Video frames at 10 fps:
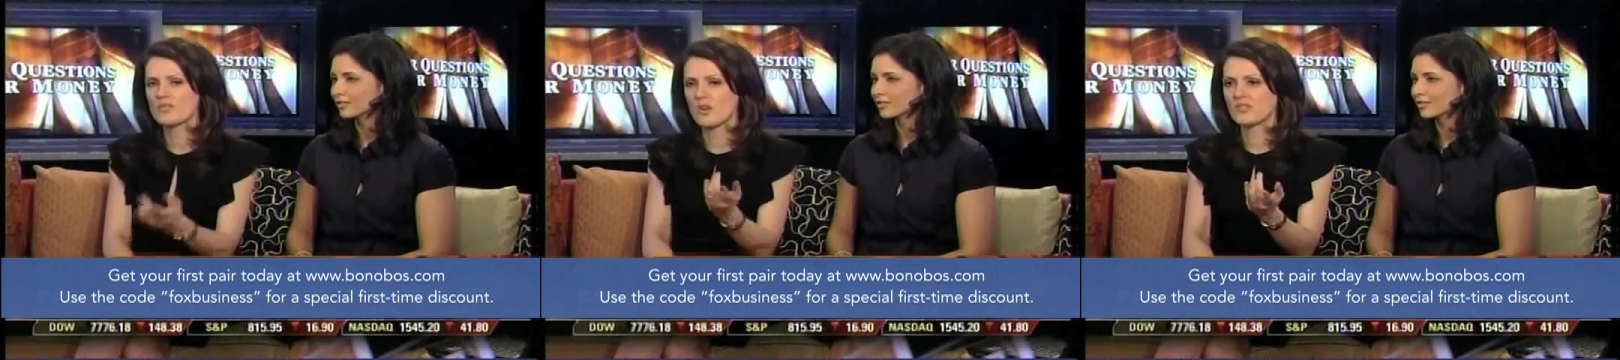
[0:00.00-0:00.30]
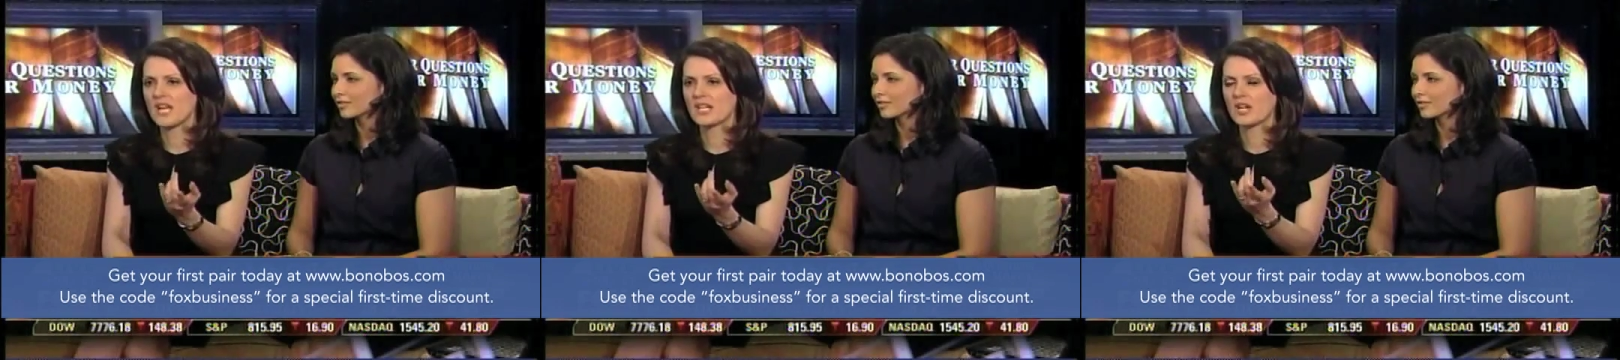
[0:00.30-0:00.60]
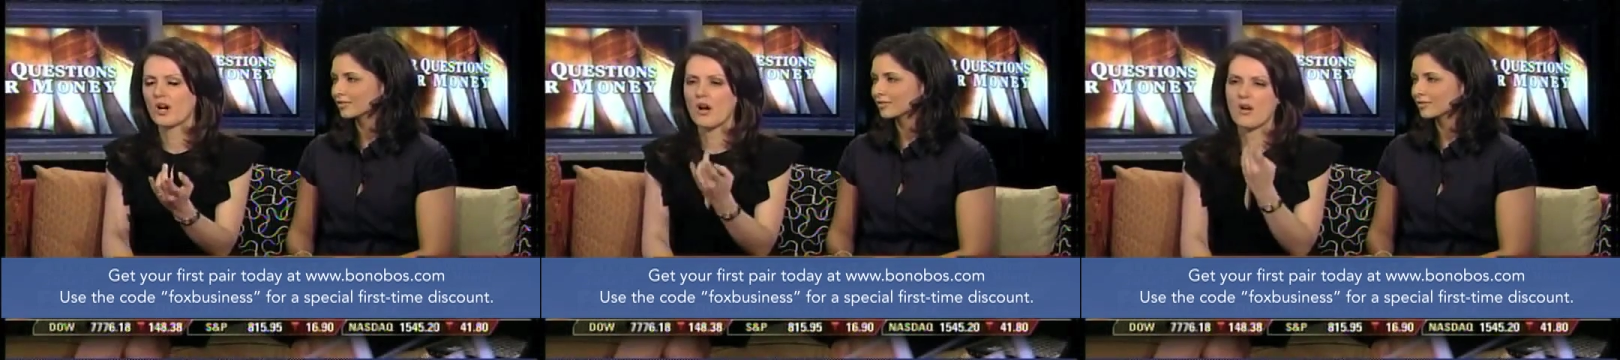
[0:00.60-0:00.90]
Speaker 1: we start taking
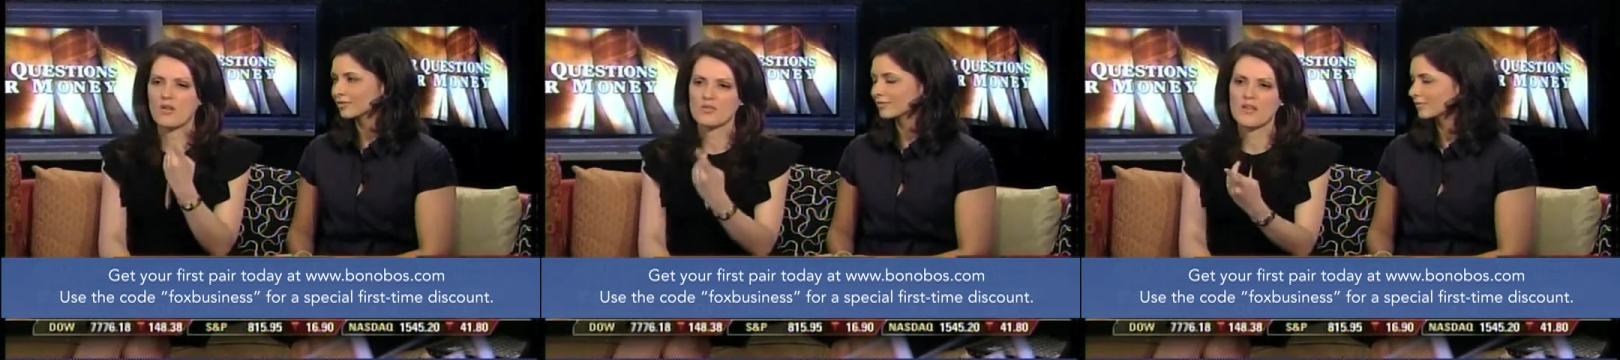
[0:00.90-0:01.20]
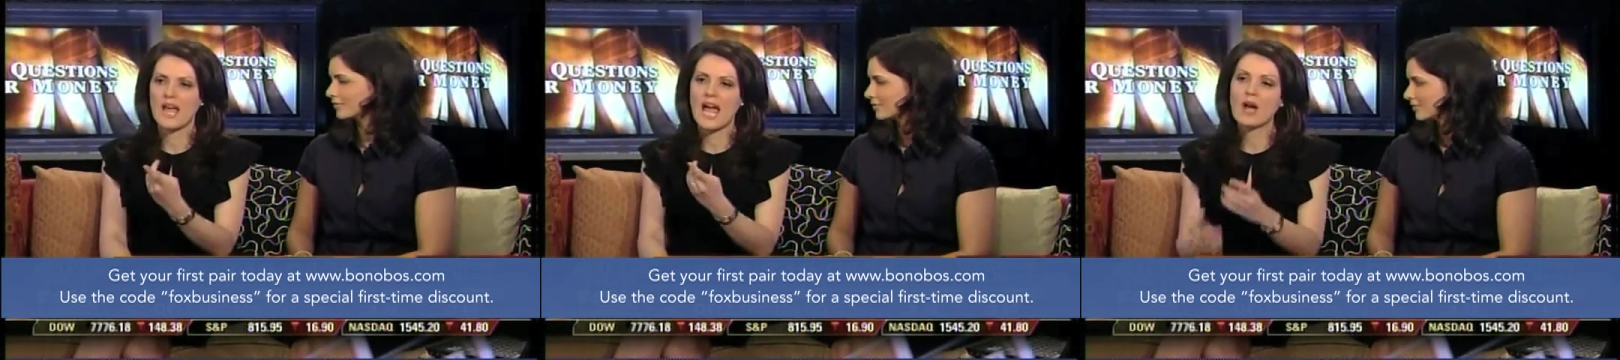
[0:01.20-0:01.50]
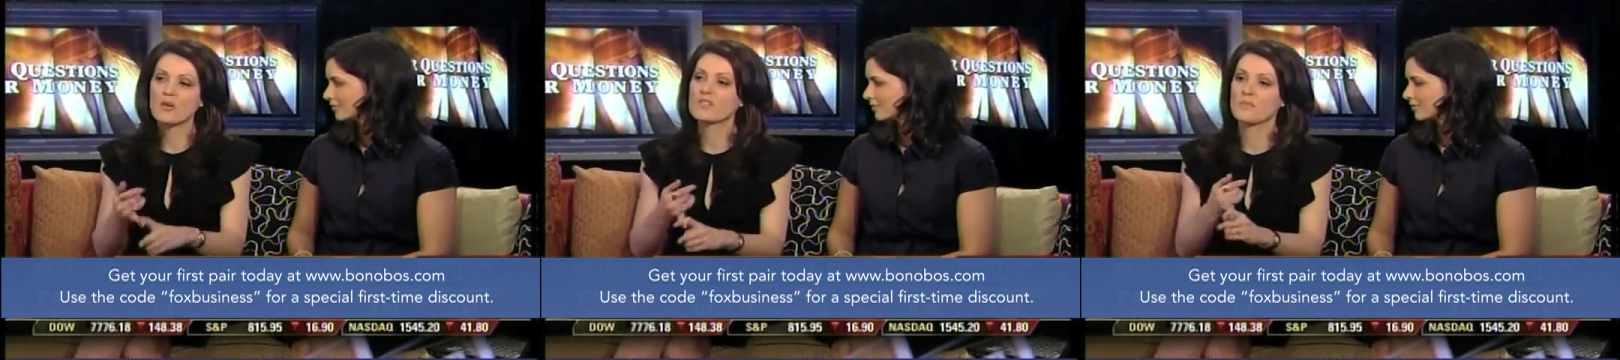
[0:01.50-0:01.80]
calls,
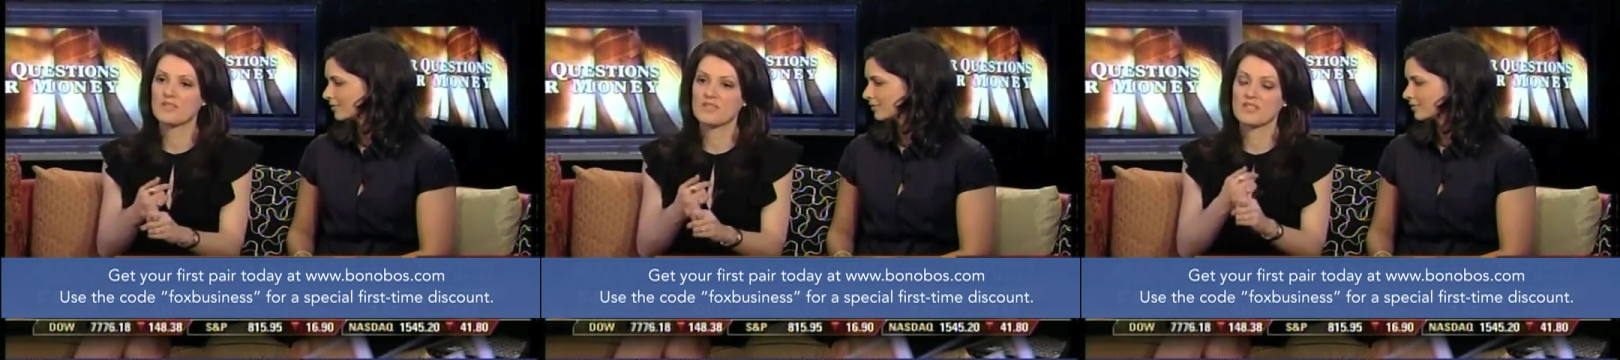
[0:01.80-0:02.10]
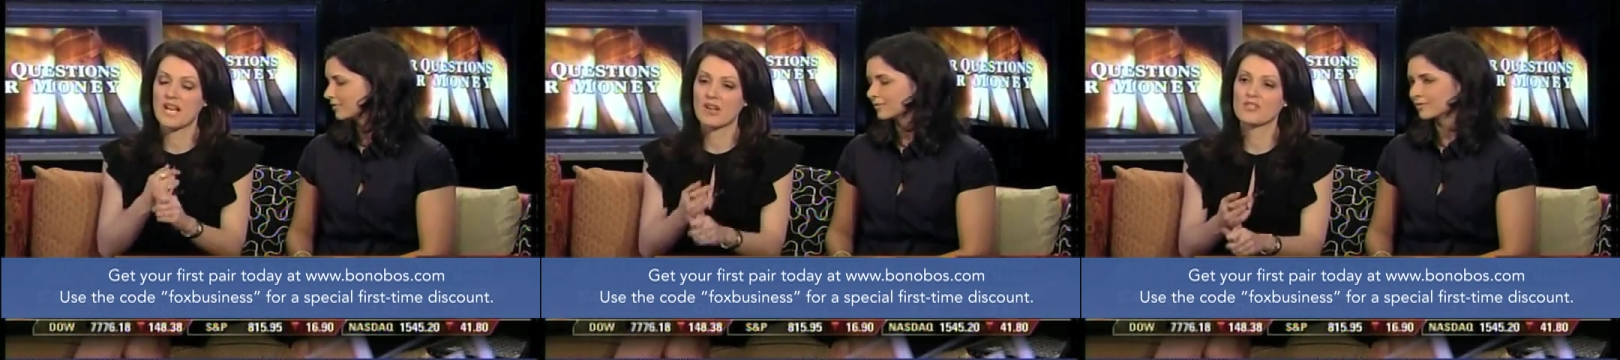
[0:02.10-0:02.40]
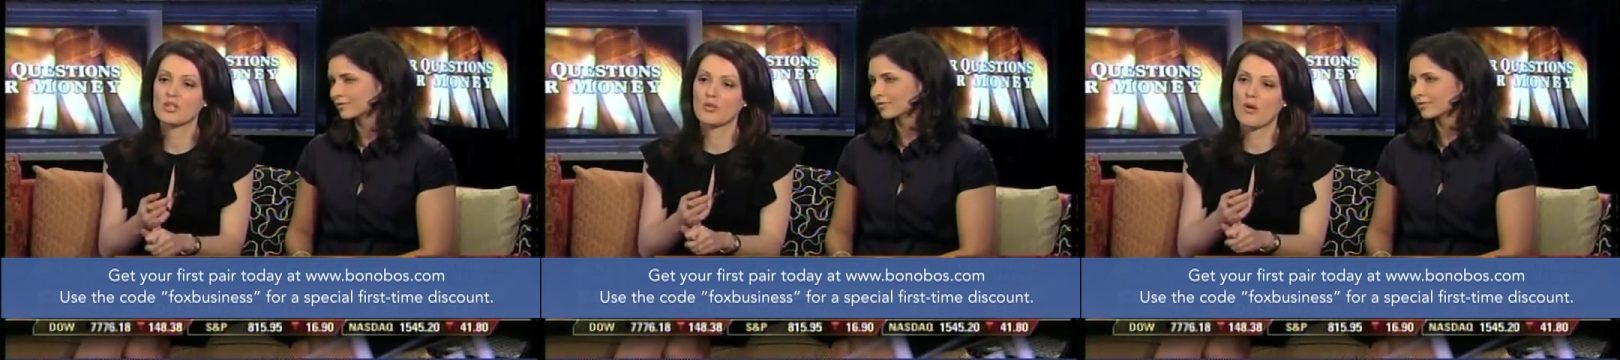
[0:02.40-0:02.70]
how is business? How's
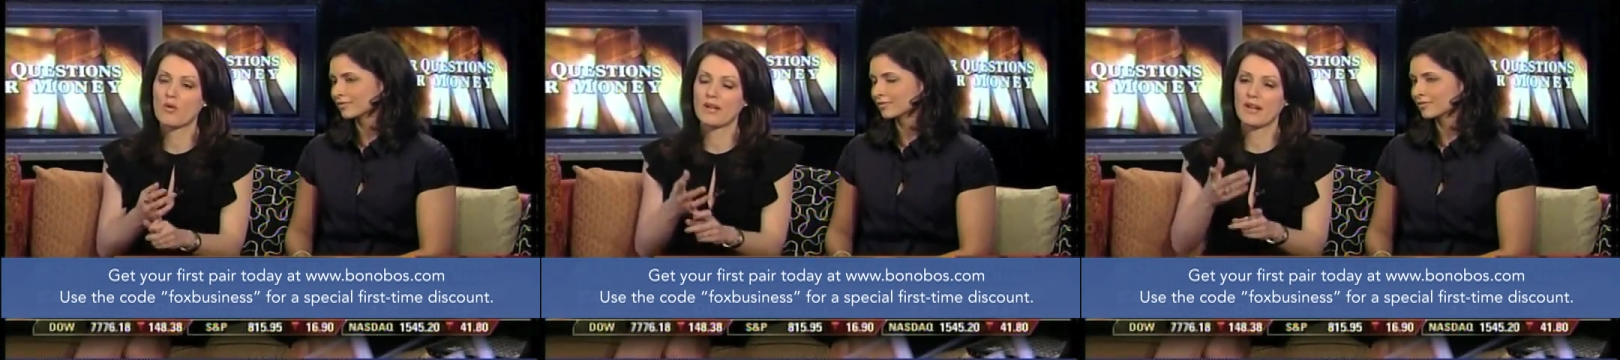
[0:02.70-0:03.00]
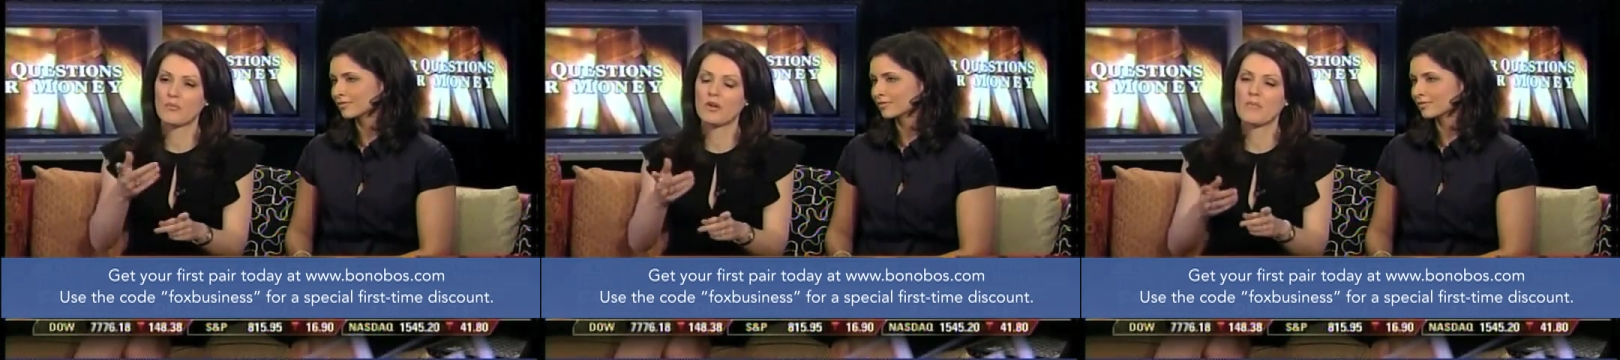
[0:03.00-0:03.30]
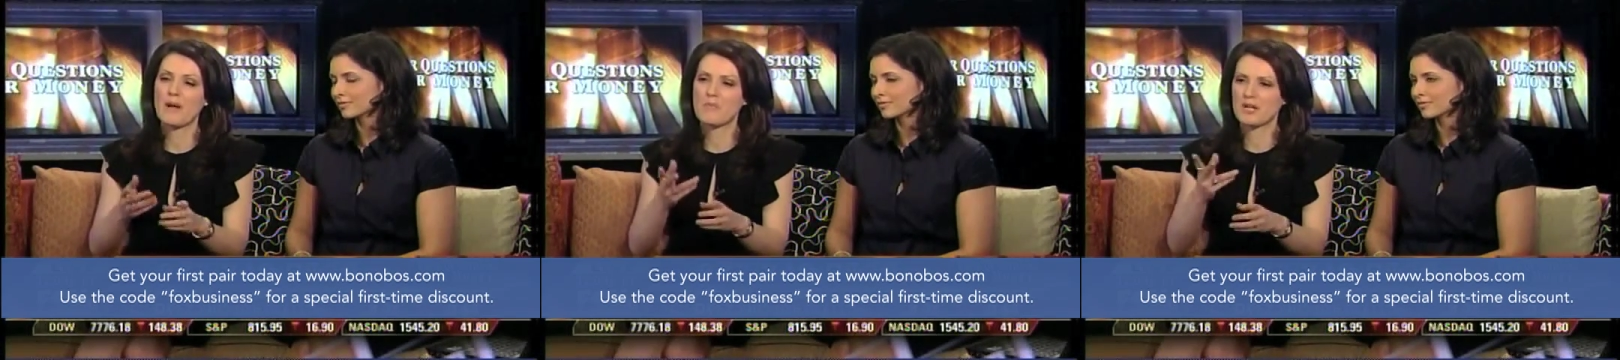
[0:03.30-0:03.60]
it growing? And yeah. what
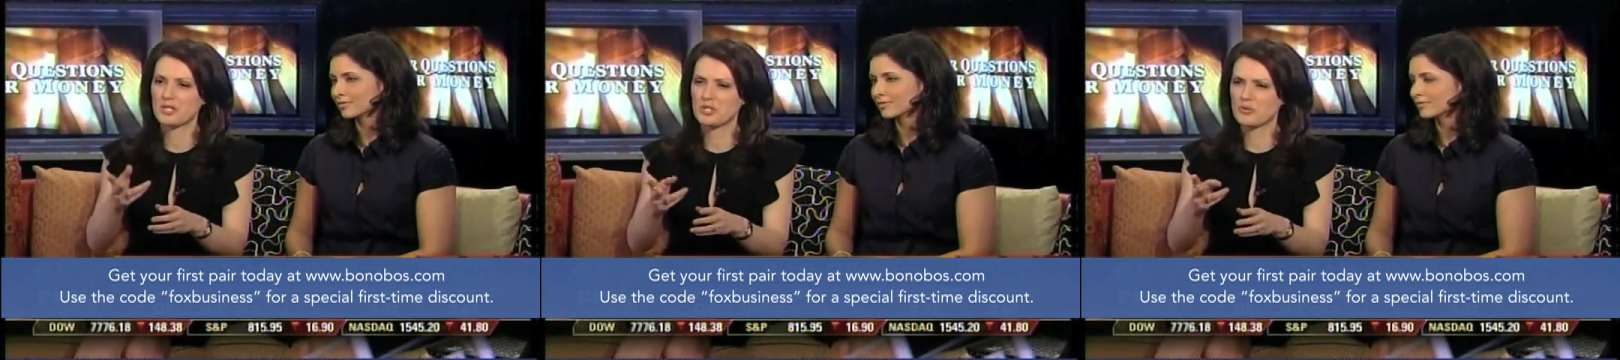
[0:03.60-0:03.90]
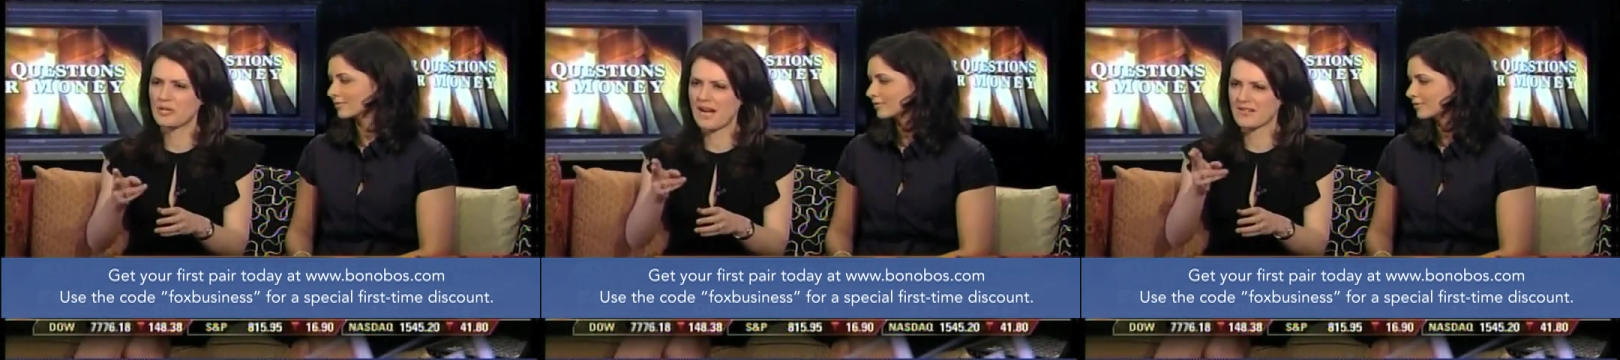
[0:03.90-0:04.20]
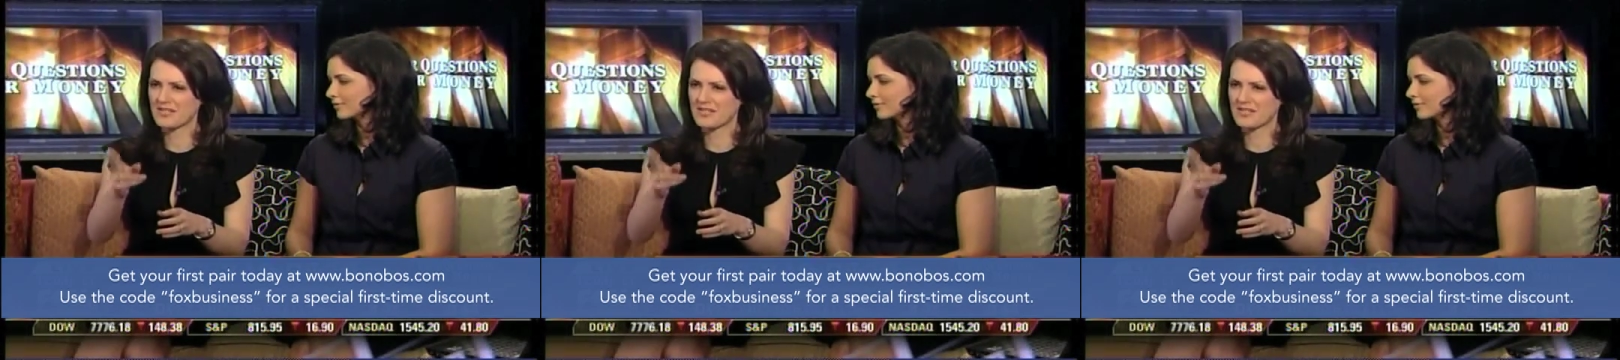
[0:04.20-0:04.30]
about Monday? You got a